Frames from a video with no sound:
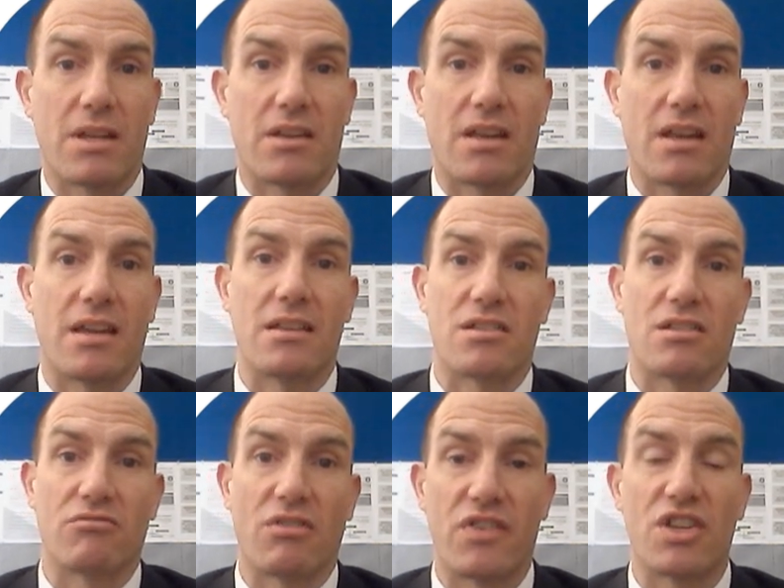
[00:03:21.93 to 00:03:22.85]
Okay,
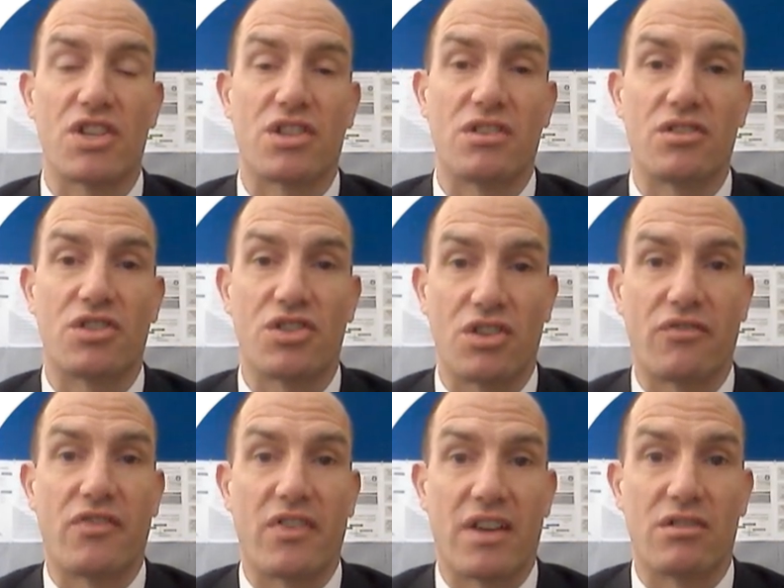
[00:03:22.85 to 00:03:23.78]
so revision should
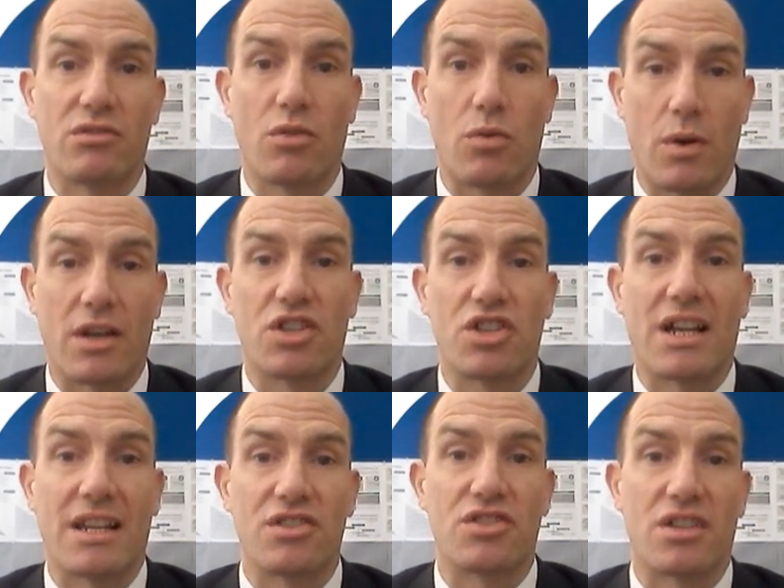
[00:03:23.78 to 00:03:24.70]
feel quite
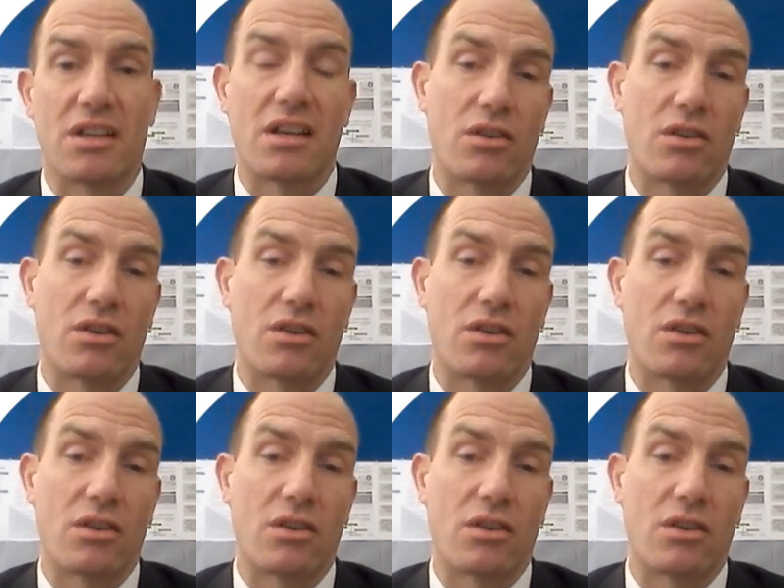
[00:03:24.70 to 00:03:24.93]
challenging